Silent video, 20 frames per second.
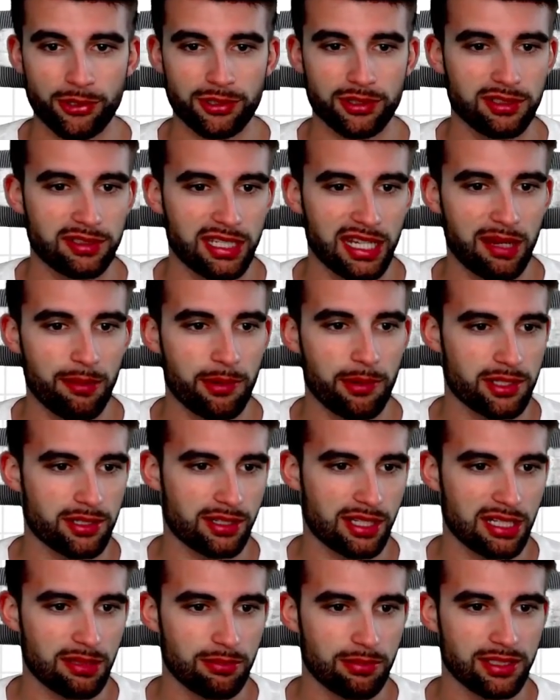of the damage is
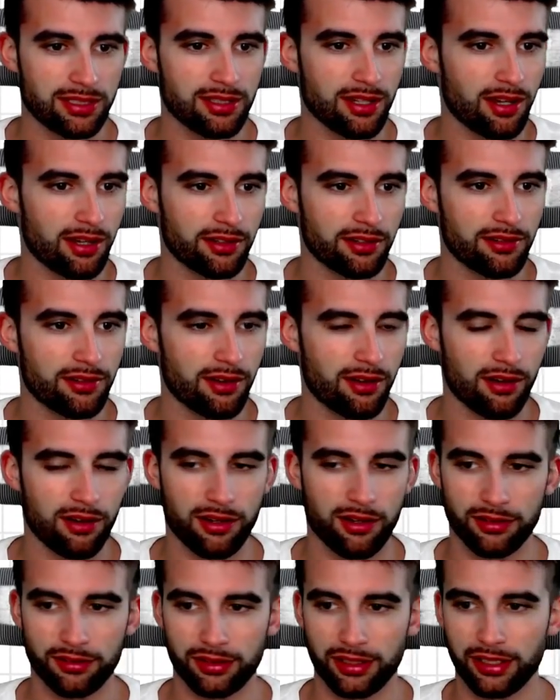going to be done
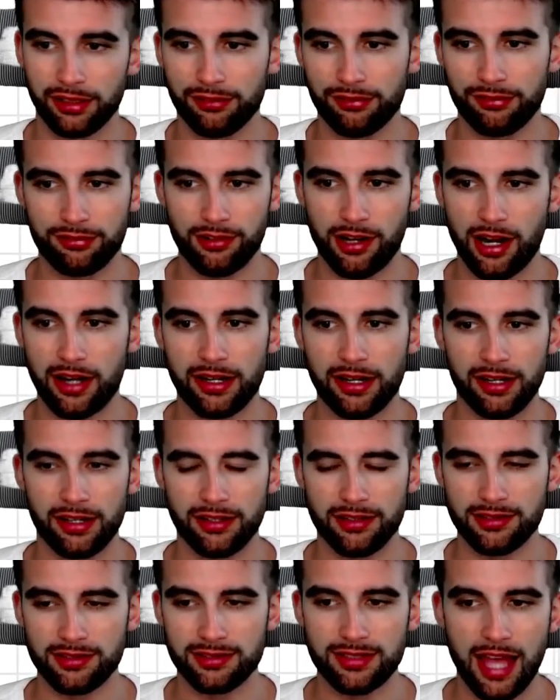on like Friday
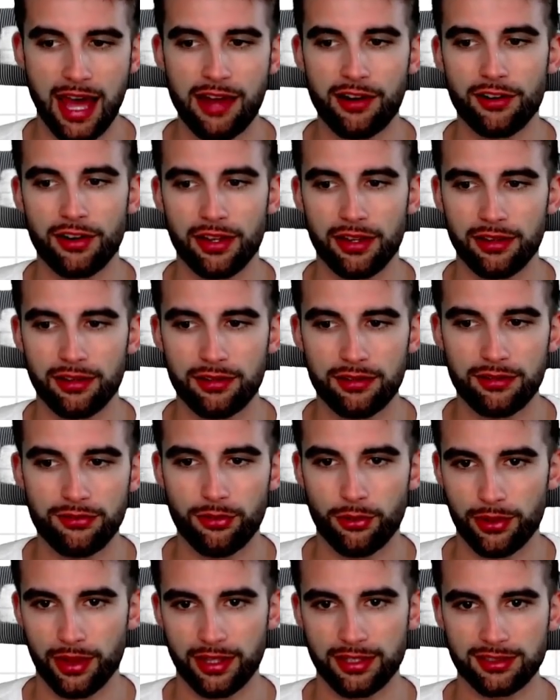and Saturday
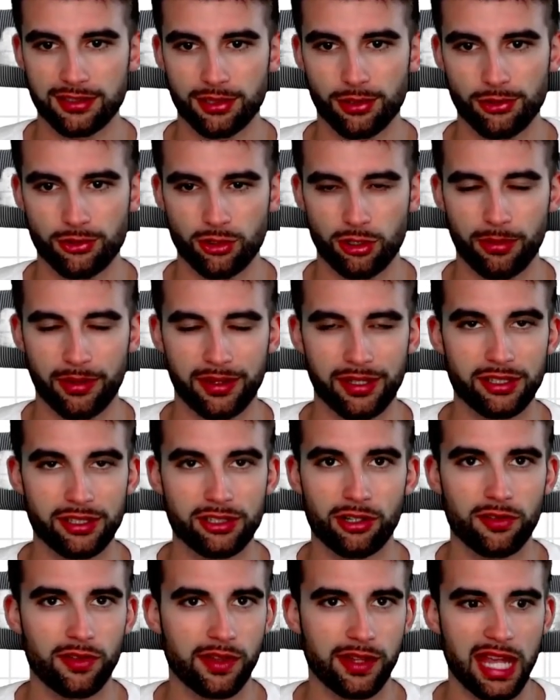for that snowstorm. I think
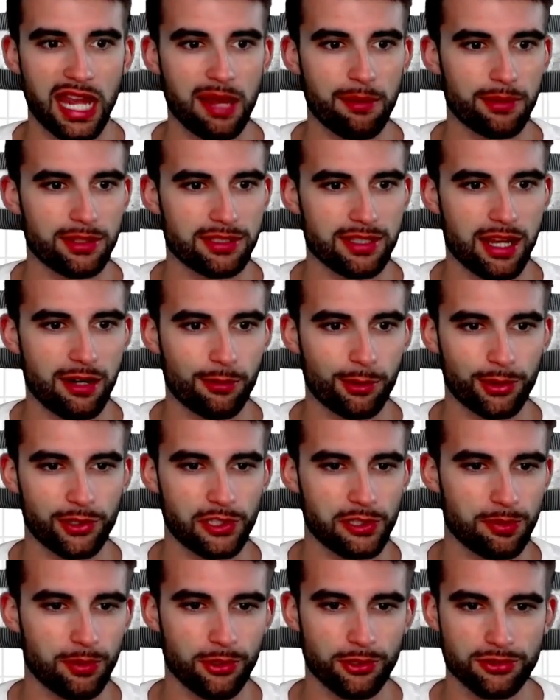during the game, it's not really
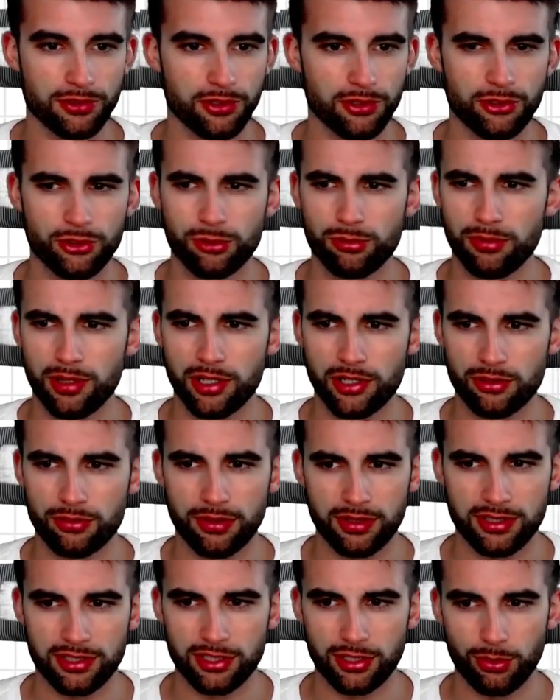supposed to do much
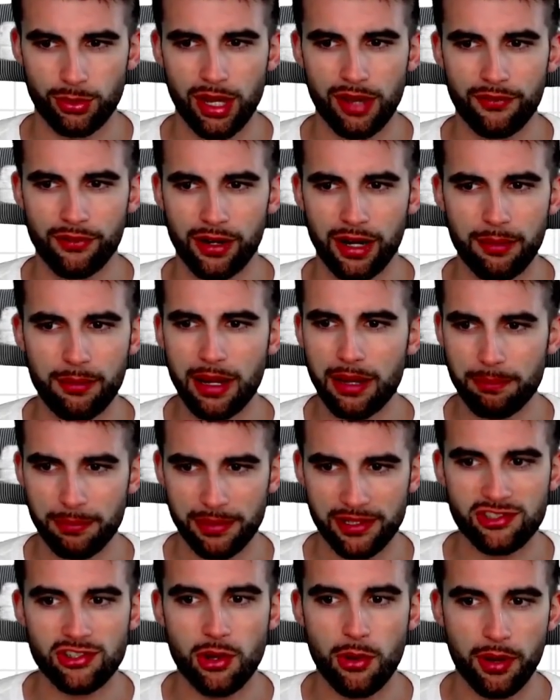whatsoever. It might be
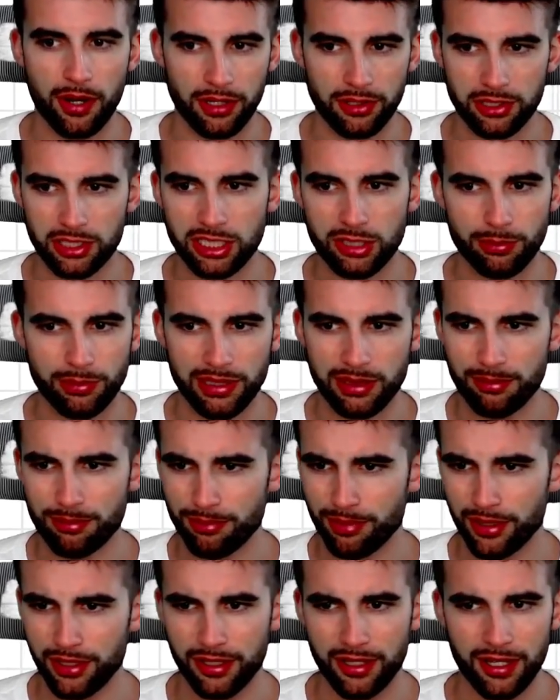snowing a little bit,
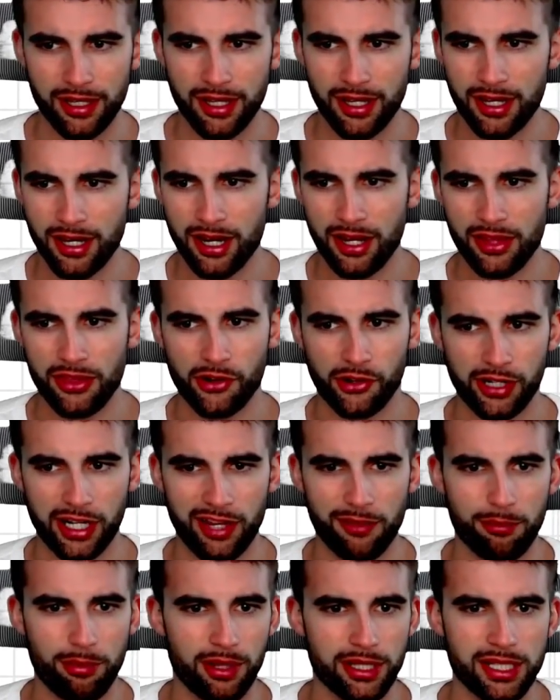but they're going
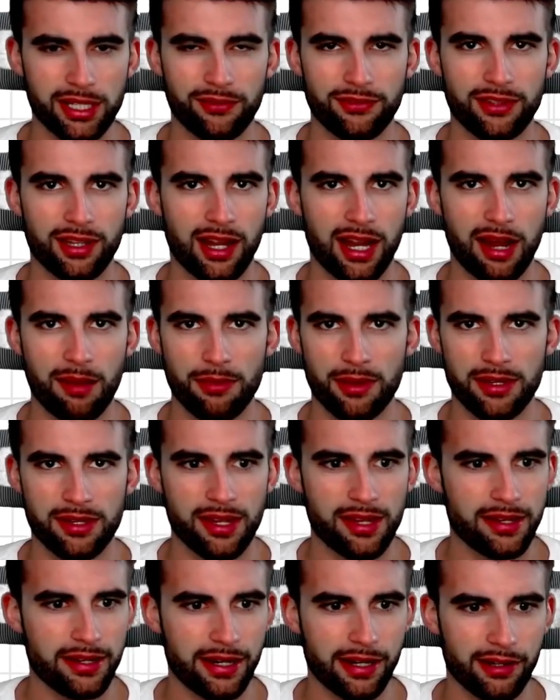to have plenty of time to
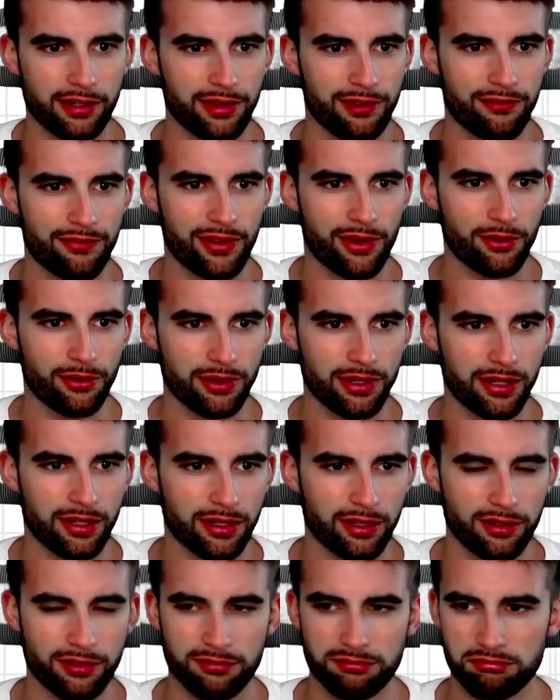take care of the field and get it,